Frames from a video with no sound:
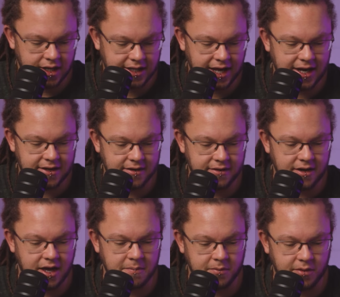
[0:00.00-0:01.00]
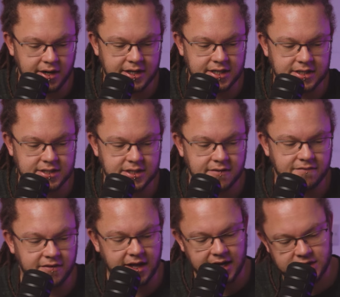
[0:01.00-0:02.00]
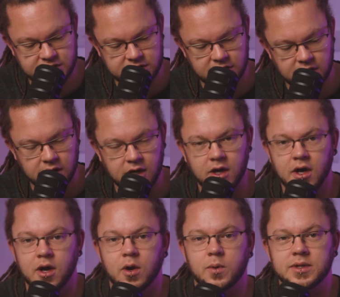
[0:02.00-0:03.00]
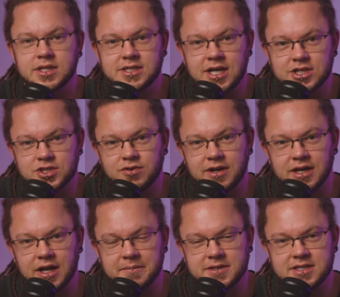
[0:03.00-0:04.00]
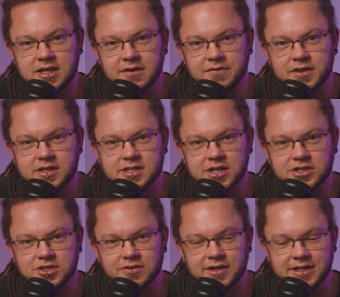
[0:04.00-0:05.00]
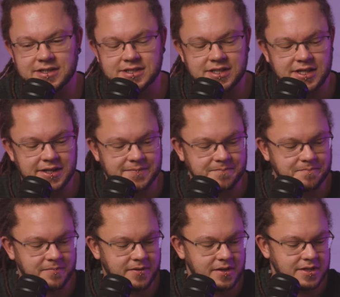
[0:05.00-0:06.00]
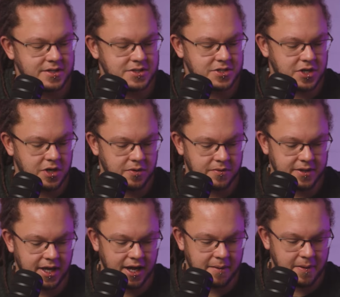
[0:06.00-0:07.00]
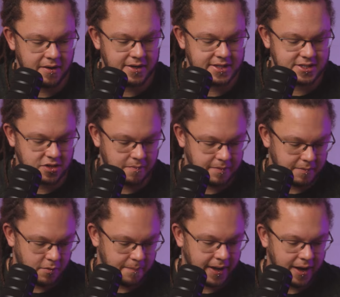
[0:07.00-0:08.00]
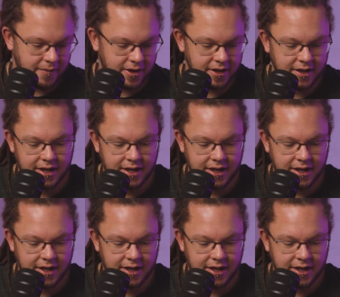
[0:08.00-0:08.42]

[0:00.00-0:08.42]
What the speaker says: Canon upgraded flash with a touchscreen. I'm a sucker for the touchscreens. So, yeah, apparently this has got a bit more power.